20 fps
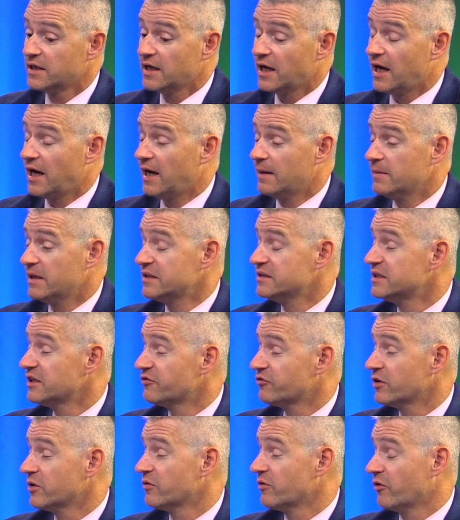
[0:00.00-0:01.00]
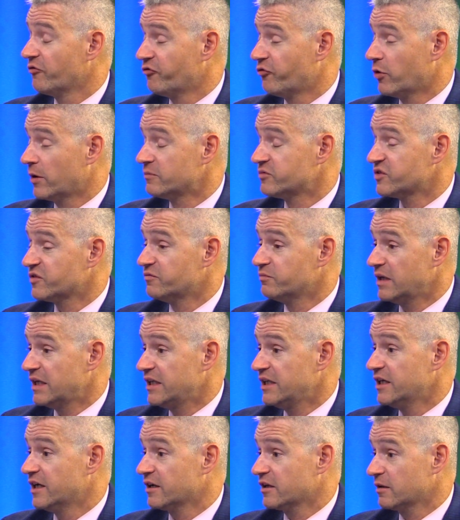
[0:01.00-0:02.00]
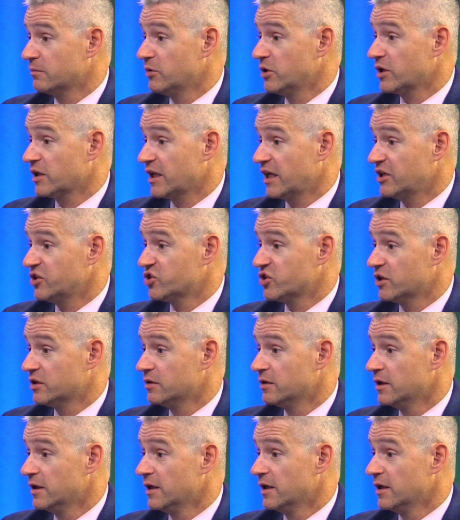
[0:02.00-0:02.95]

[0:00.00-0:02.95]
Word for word: um, and different forms of media and communication.